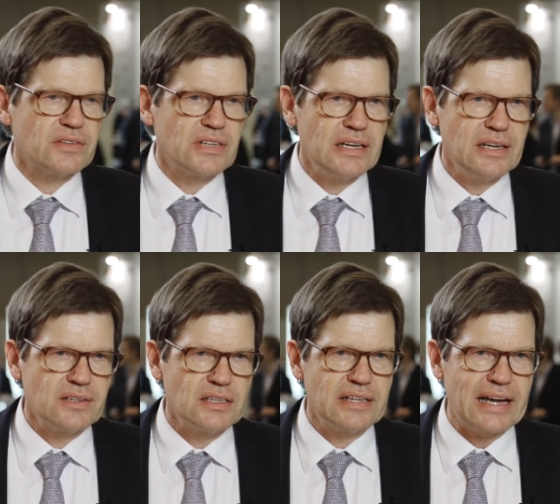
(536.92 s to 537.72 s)

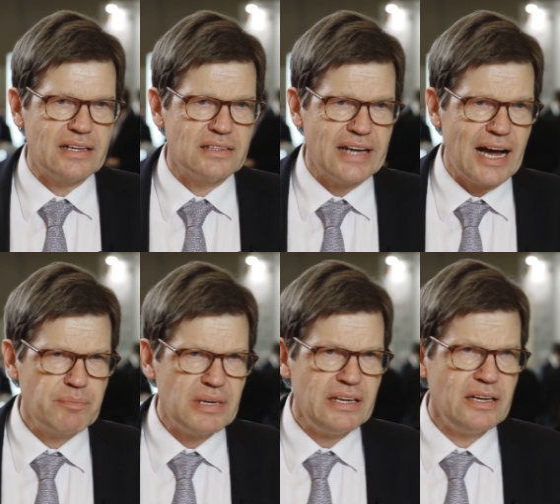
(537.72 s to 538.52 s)
The
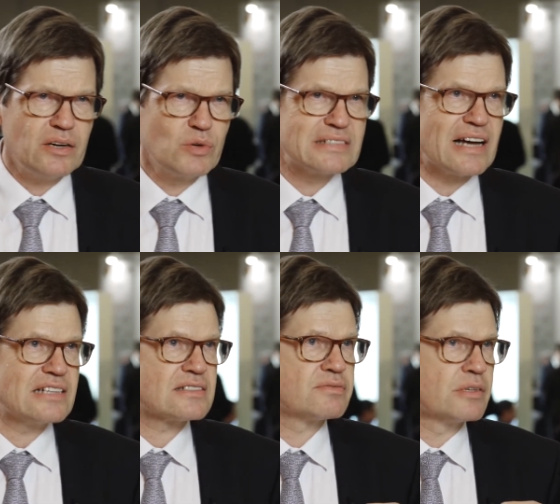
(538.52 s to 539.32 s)
IP
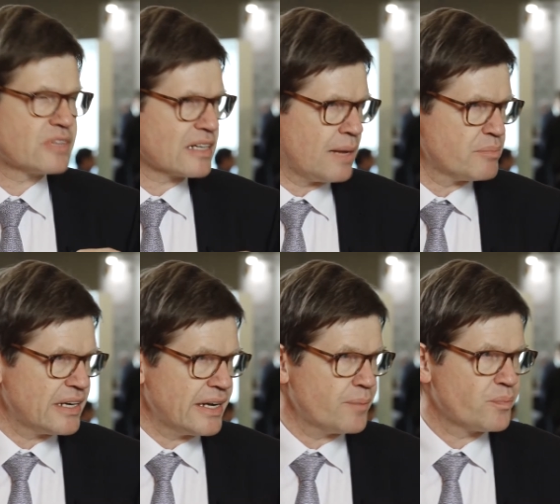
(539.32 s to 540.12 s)
resides with the
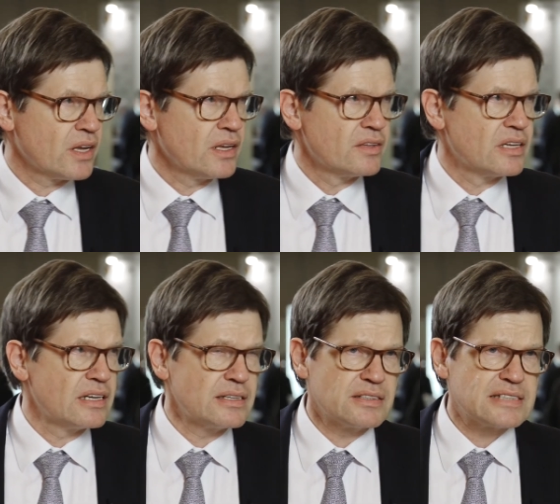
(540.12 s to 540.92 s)
company.
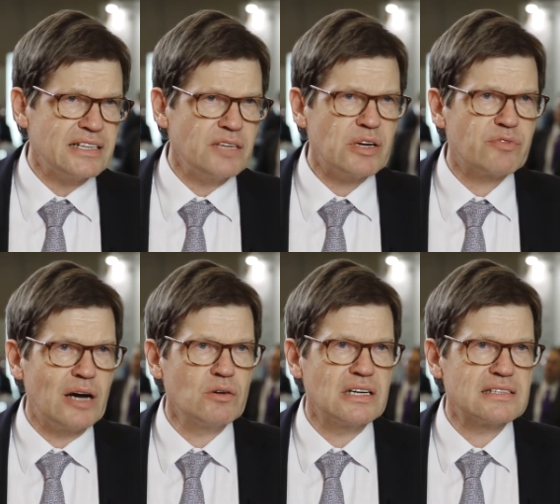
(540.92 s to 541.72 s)
The scientific
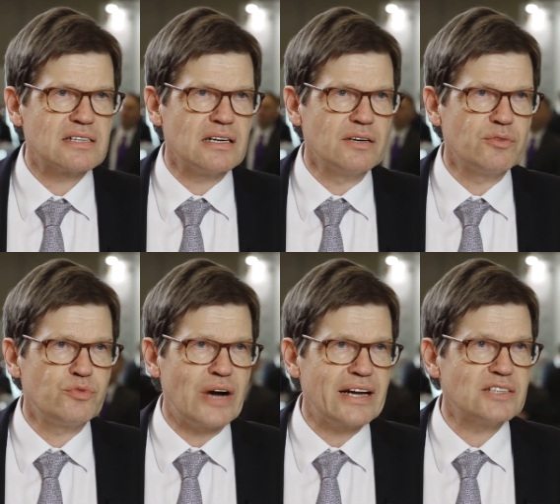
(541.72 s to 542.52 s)
founders
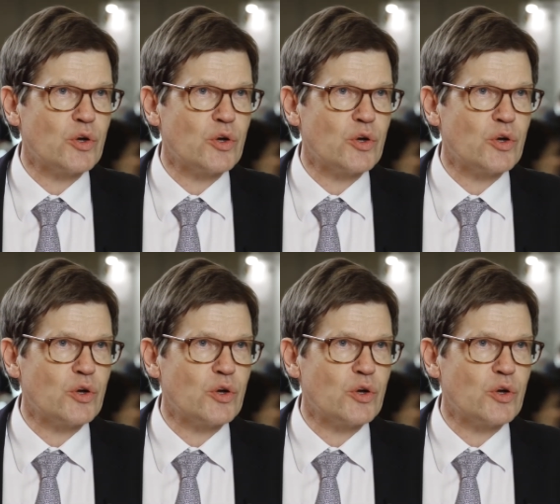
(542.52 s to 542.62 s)
filed